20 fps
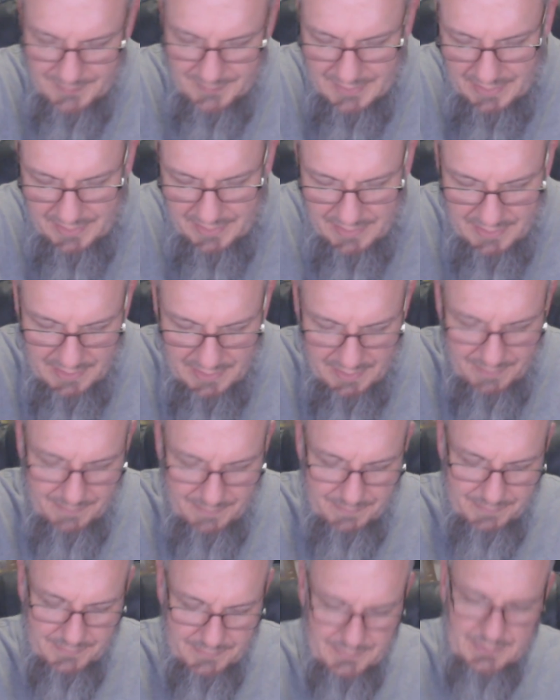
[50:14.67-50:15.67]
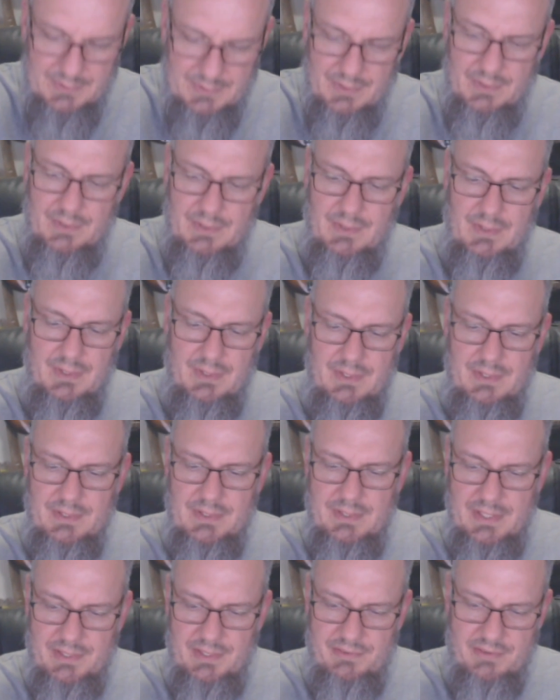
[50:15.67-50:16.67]
yeah,
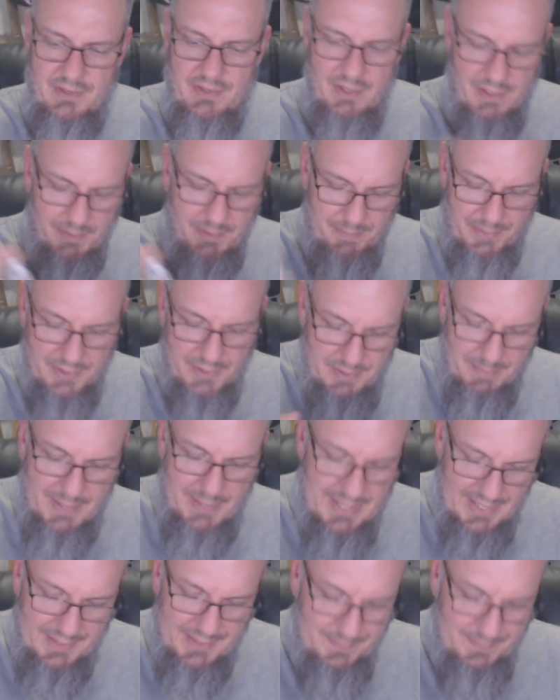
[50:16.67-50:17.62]
net skunked pretty bad.